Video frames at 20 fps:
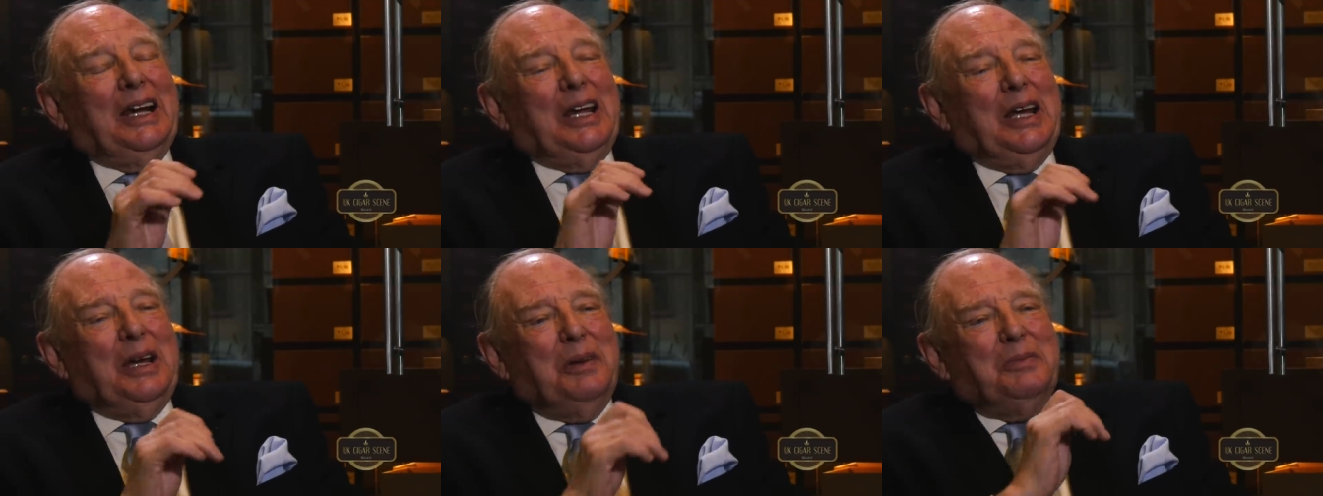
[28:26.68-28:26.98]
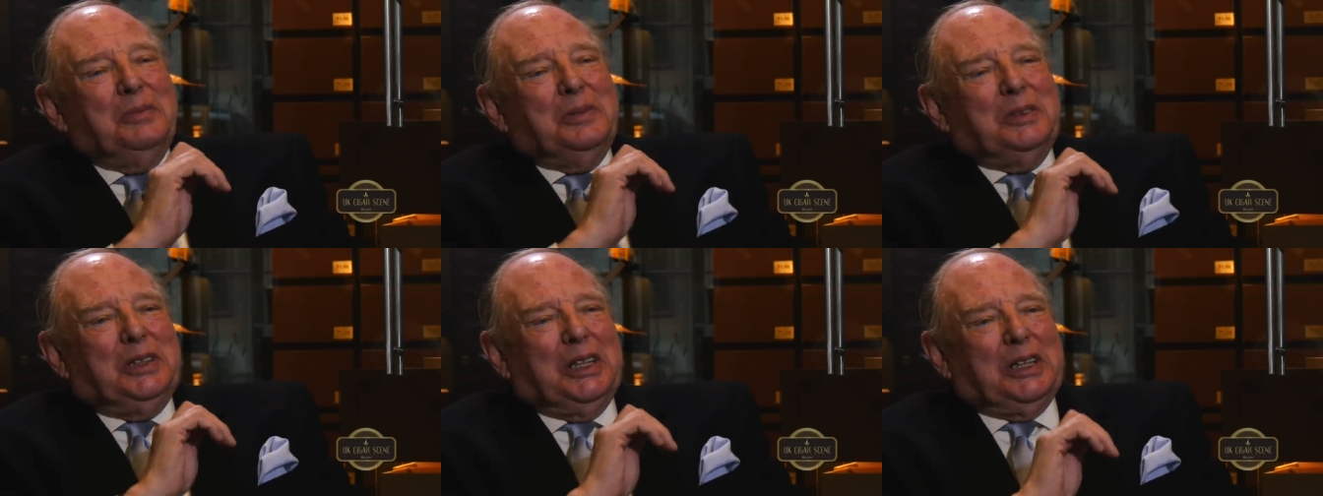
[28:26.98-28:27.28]
and
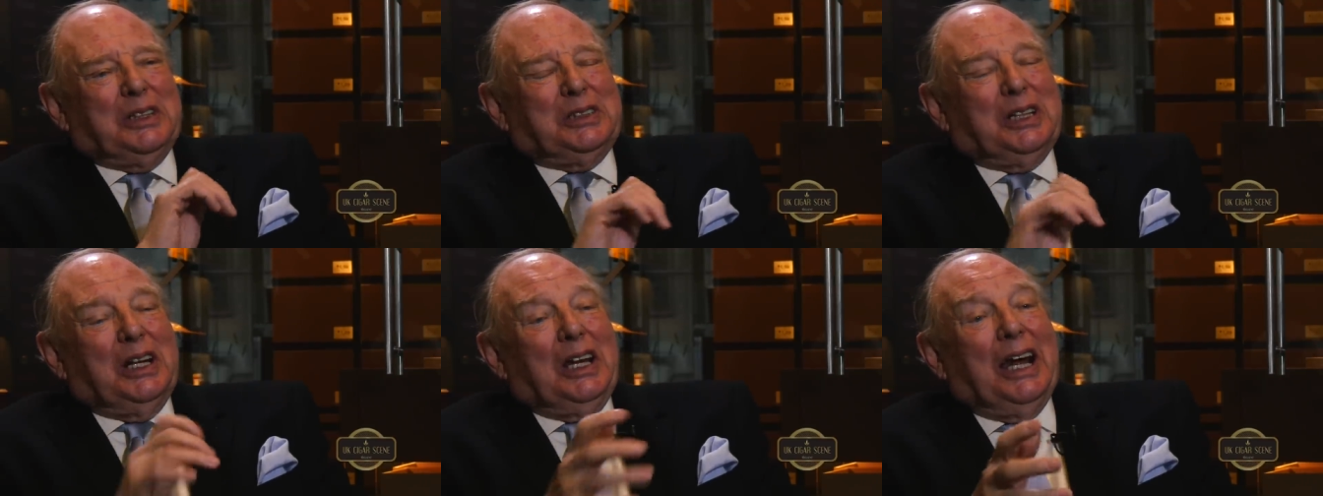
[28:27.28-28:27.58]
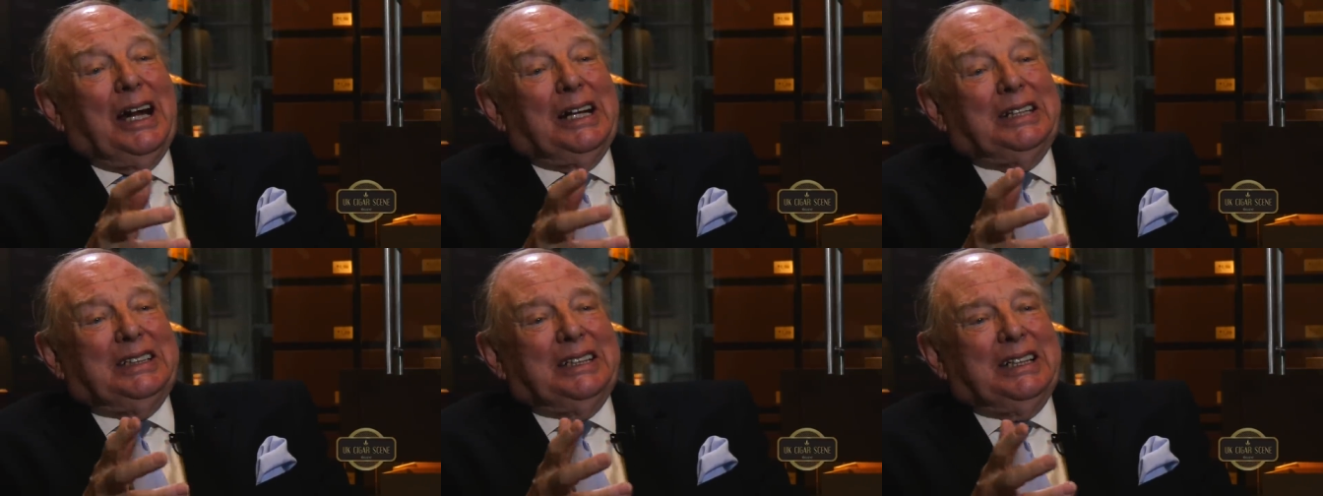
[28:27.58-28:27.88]
him just
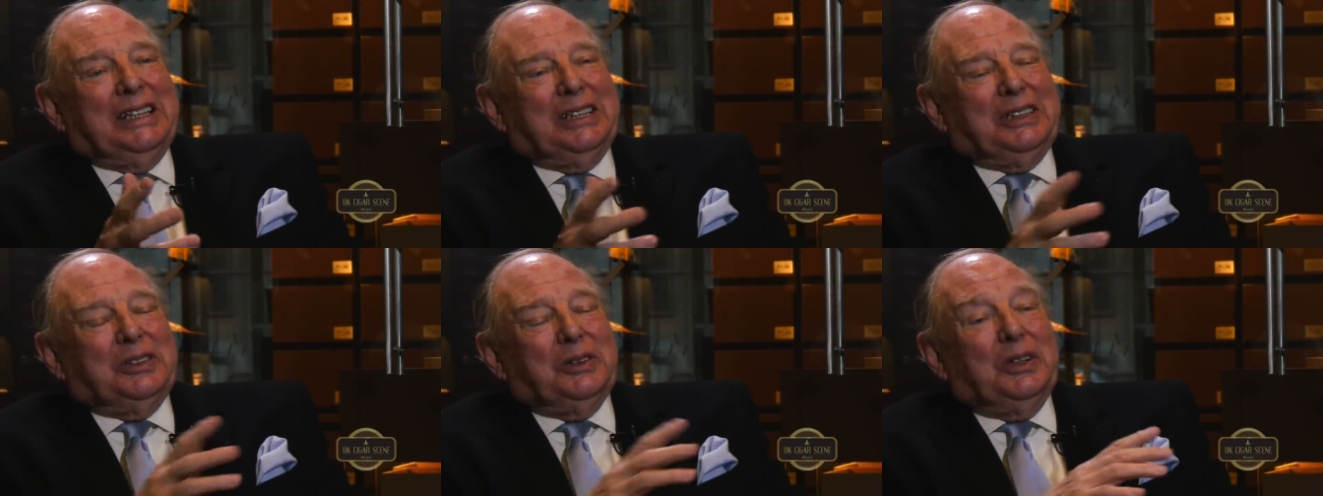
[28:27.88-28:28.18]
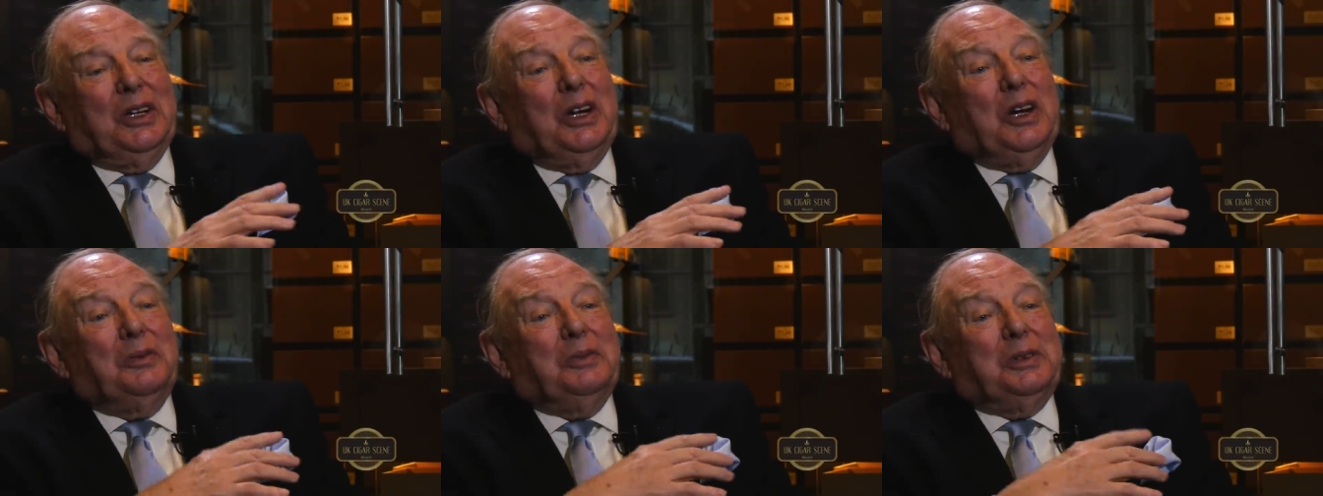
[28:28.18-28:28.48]
lighting it,
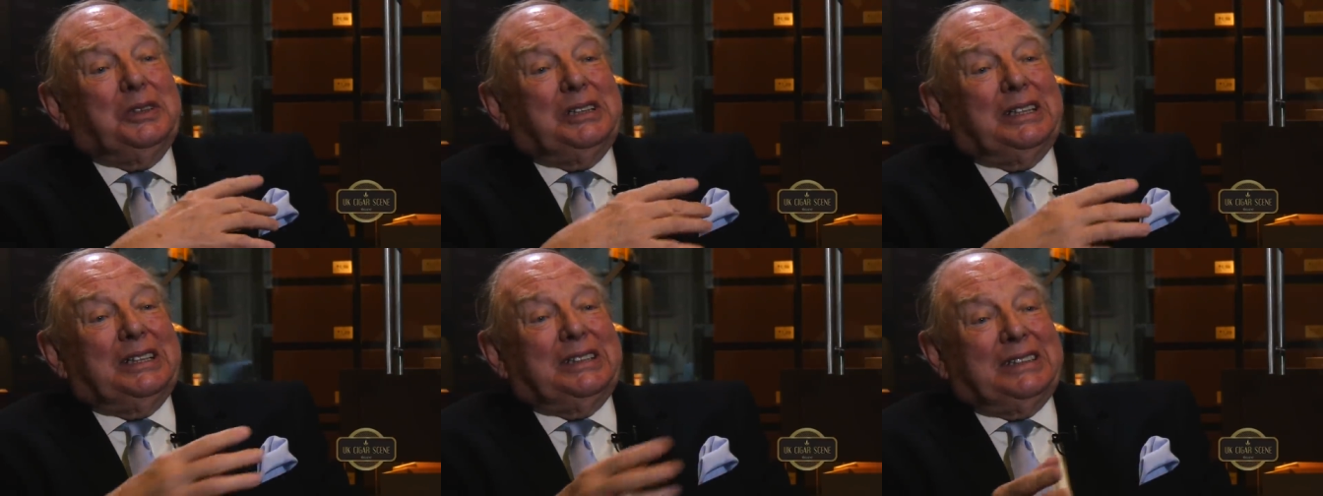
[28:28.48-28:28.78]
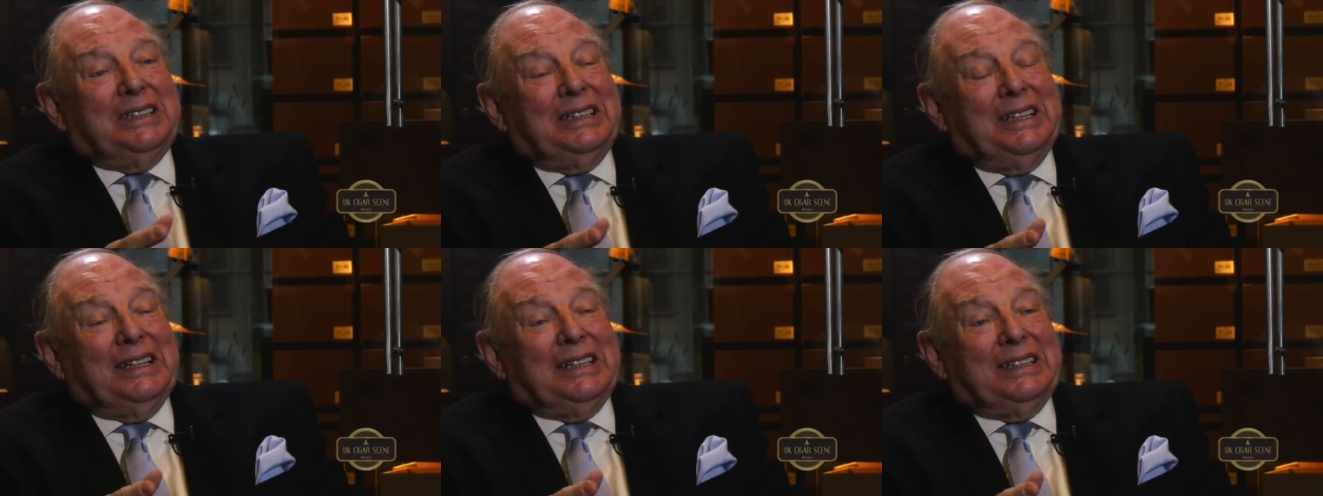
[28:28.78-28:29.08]
although it was
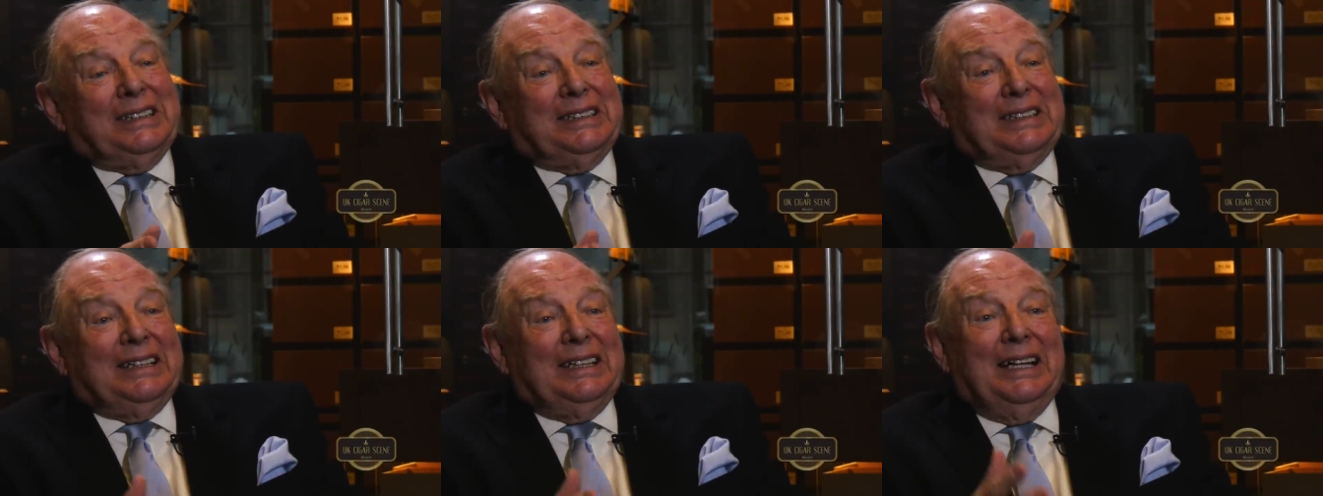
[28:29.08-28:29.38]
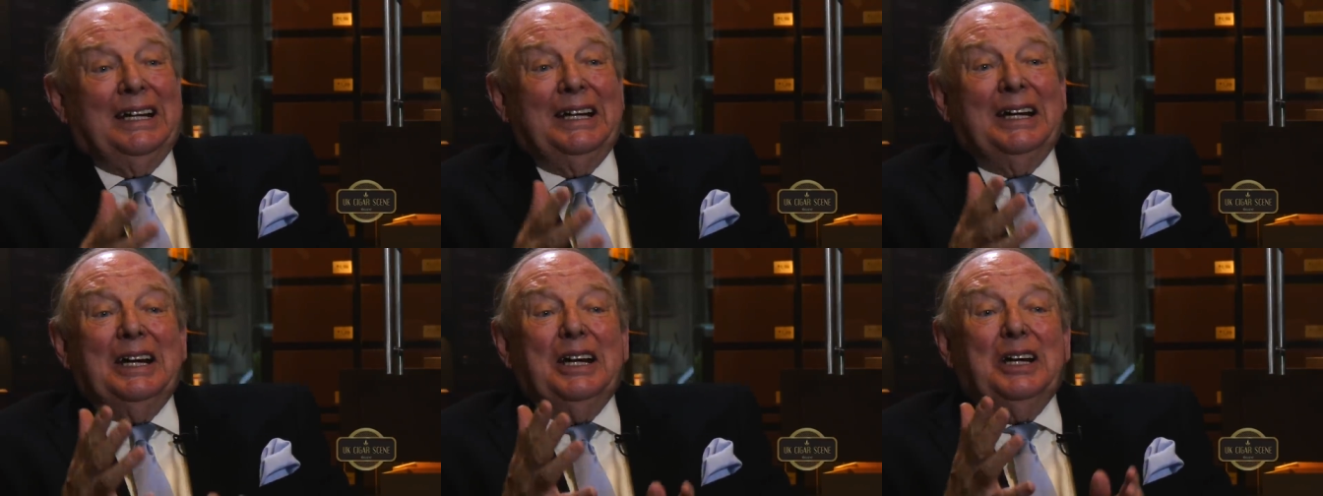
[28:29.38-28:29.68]
just another
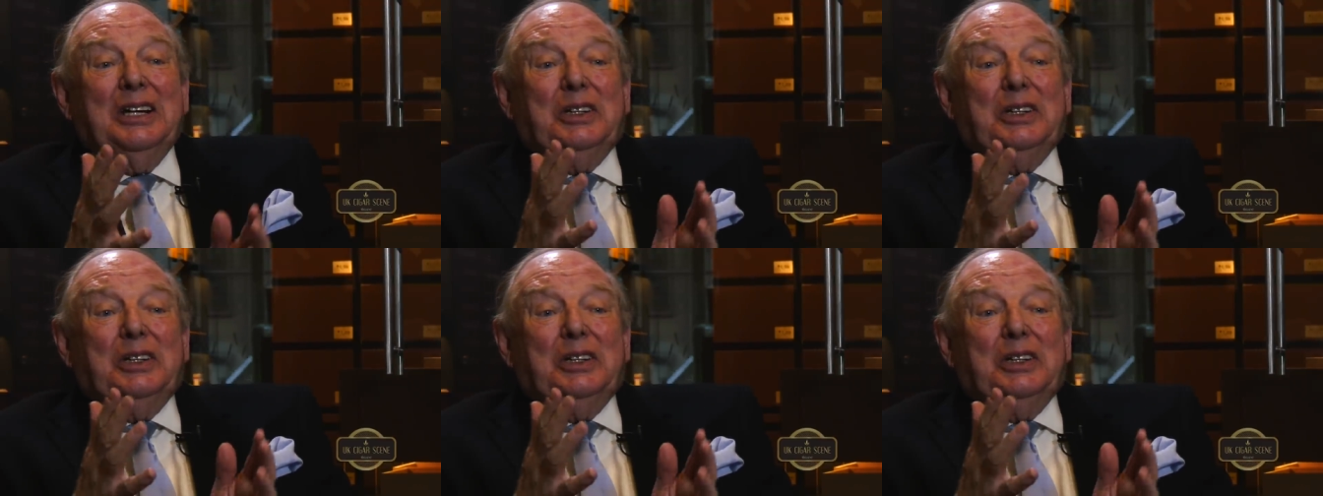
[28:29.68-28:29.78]
cigar.